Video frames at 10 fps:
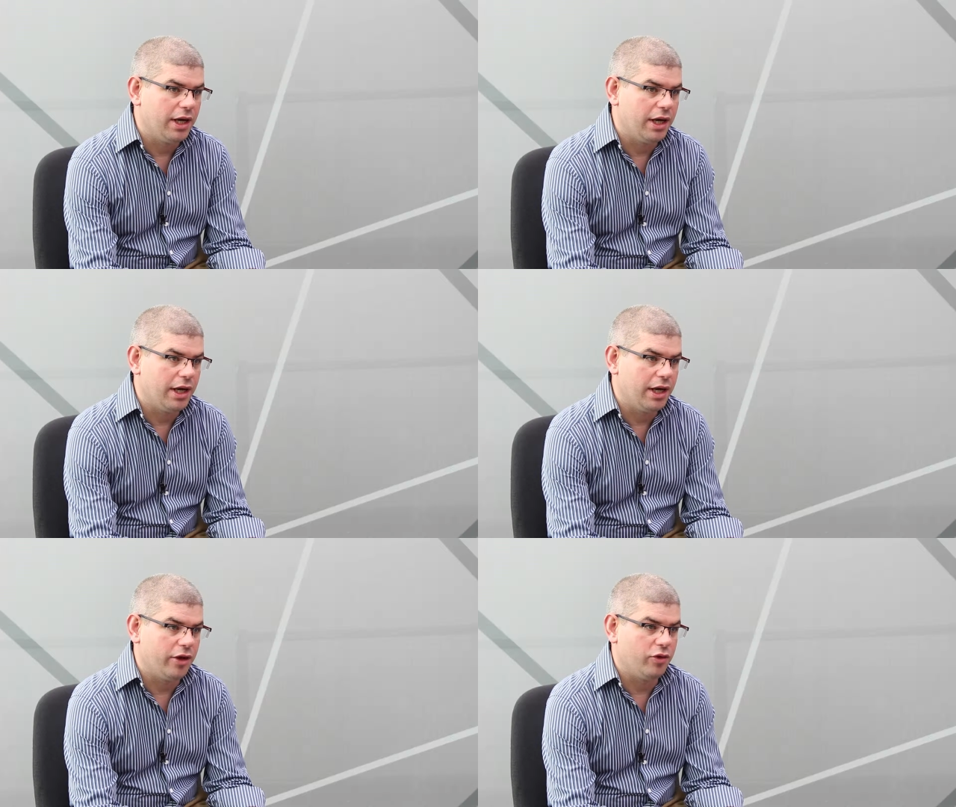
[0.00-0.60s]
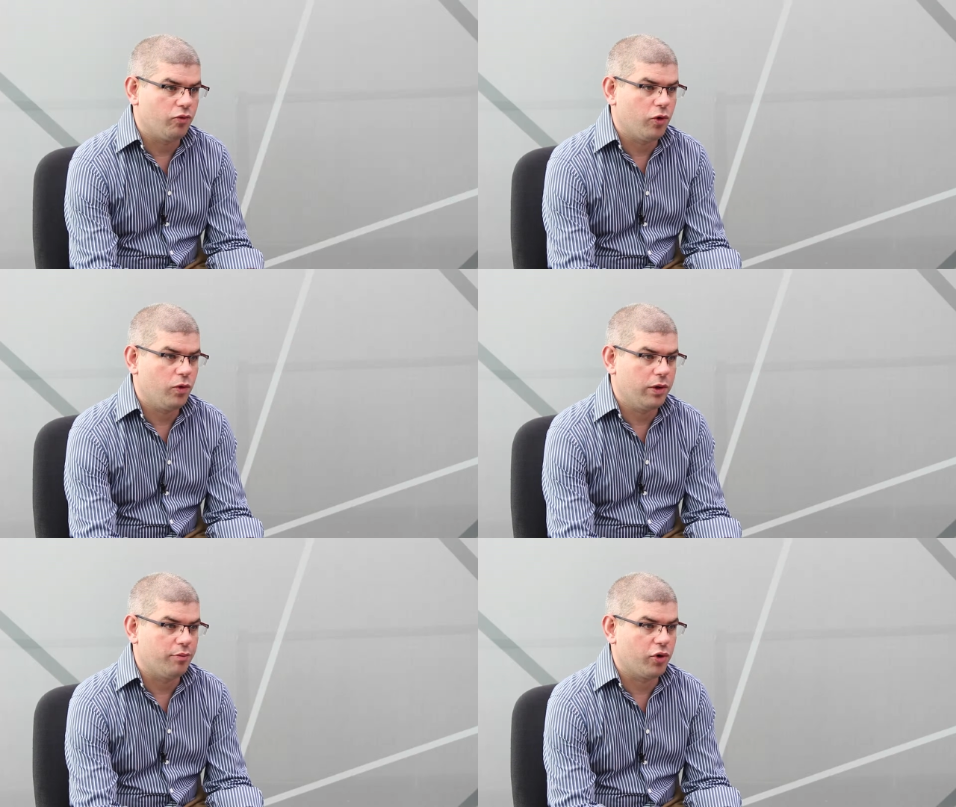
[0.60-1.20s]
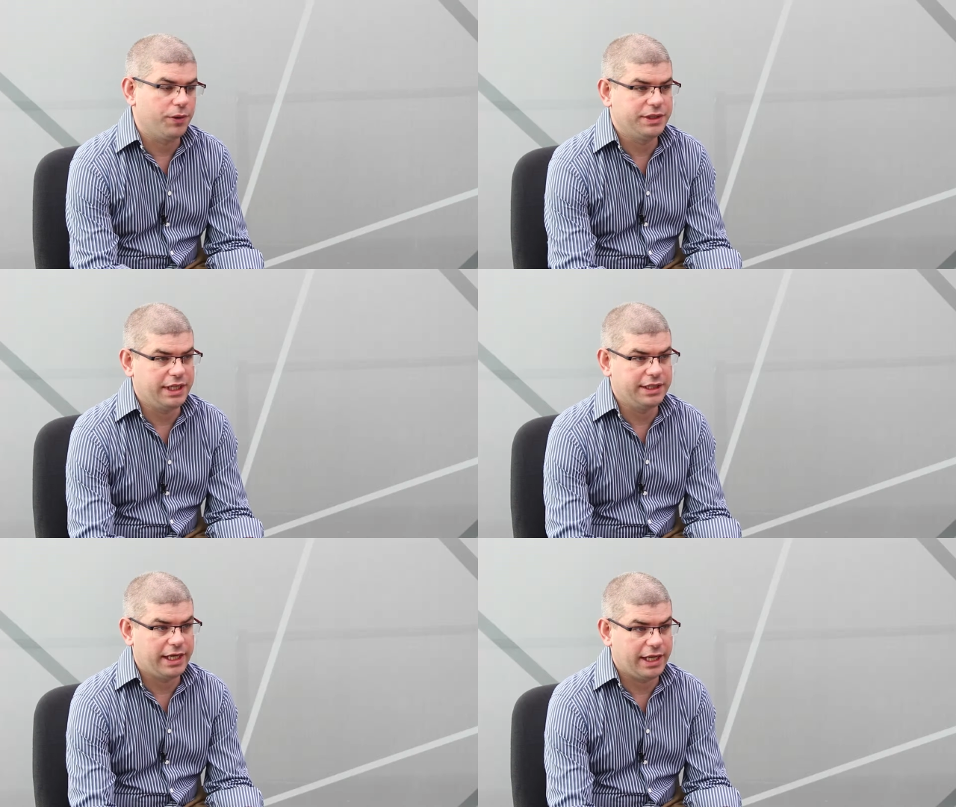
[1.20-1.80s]
and the role that
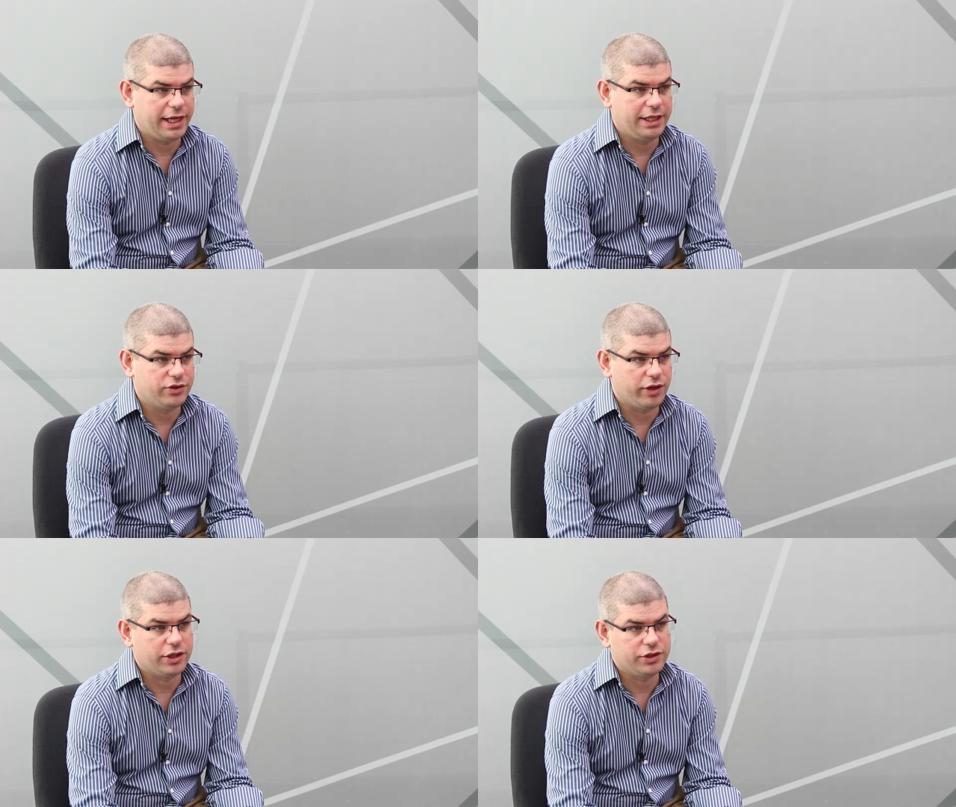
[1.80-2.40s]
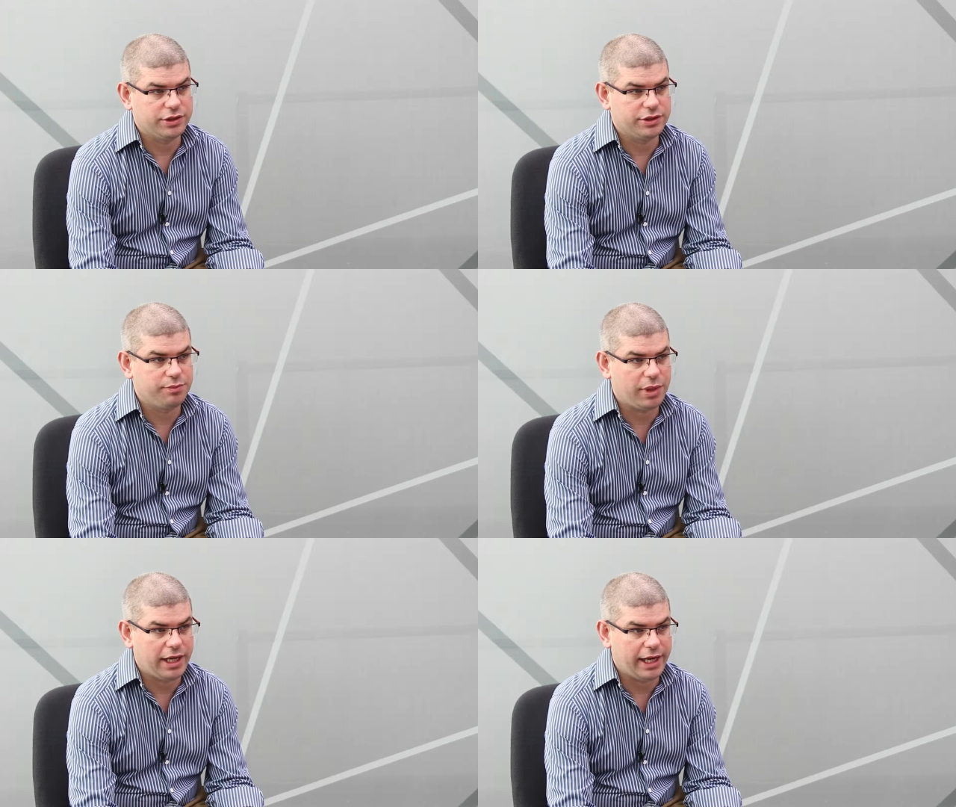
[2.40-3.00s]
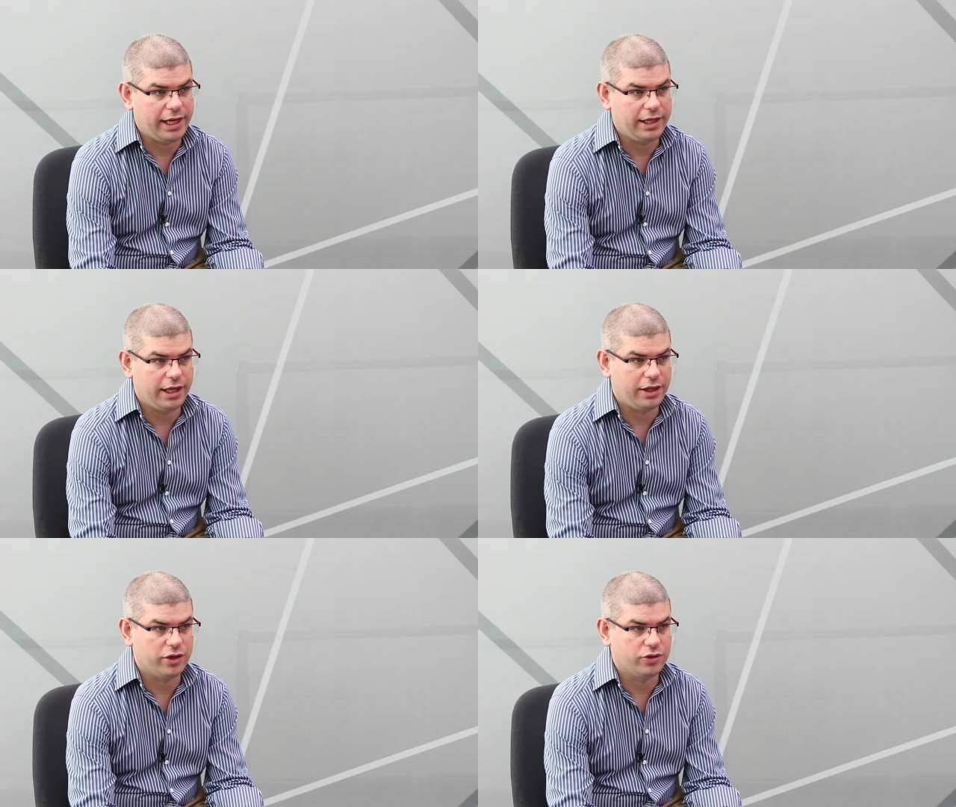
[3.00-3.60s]
protein-DNA interactions play
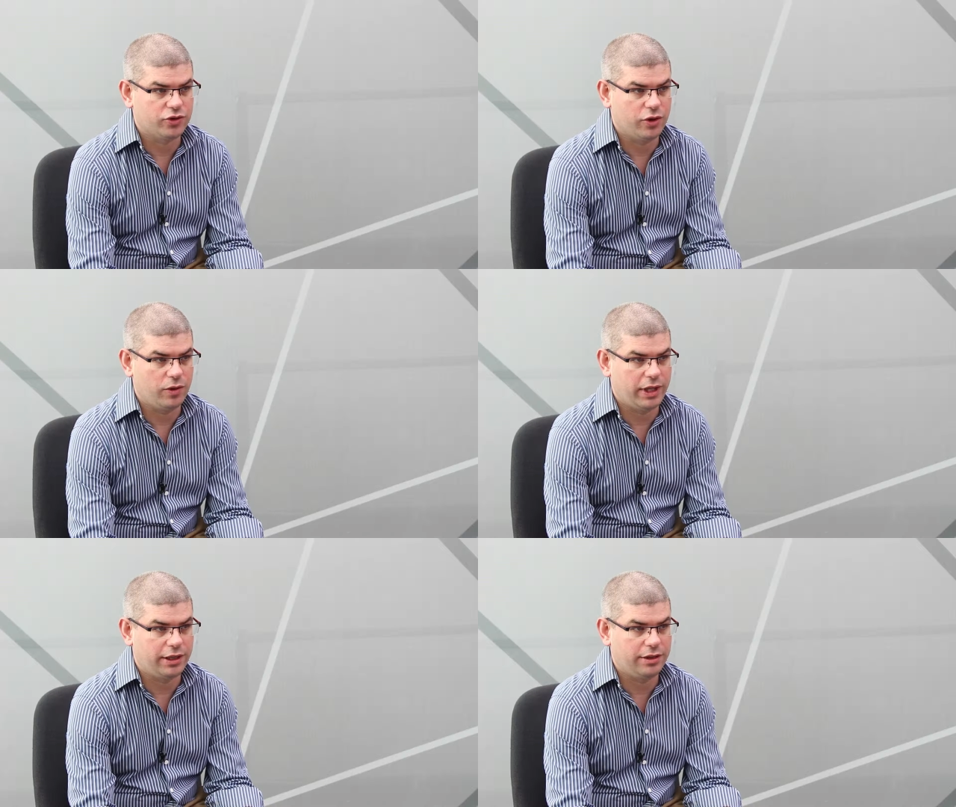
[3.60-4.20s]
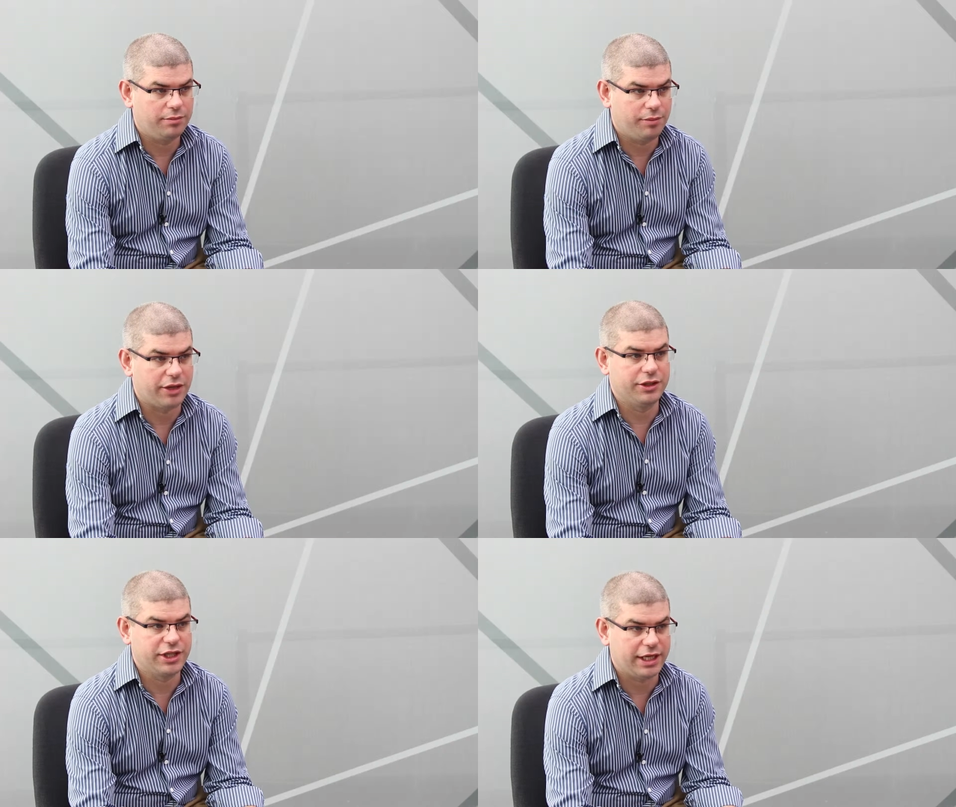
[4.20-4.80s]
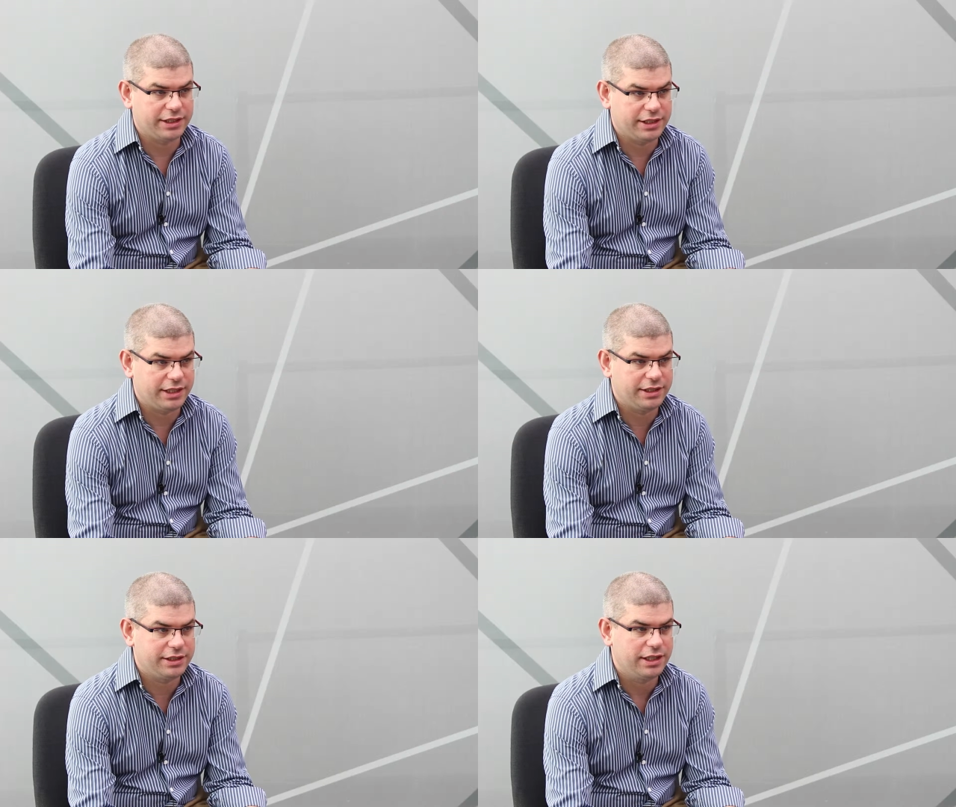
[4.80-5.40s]
in controlling
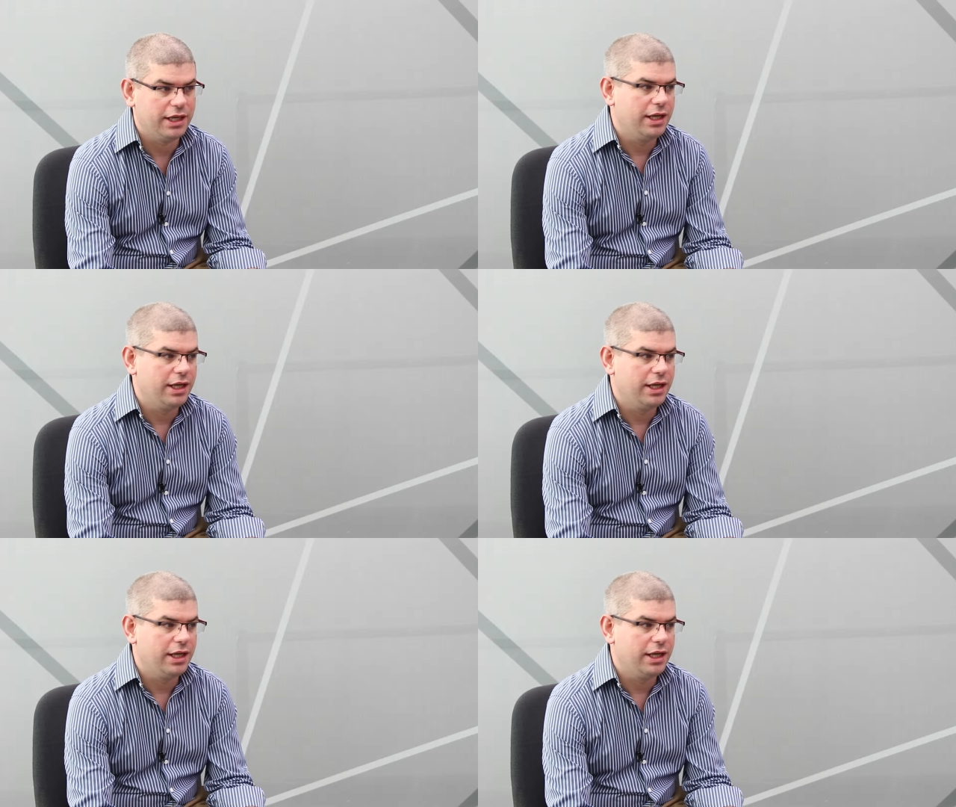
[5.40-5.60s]
pathogenesis.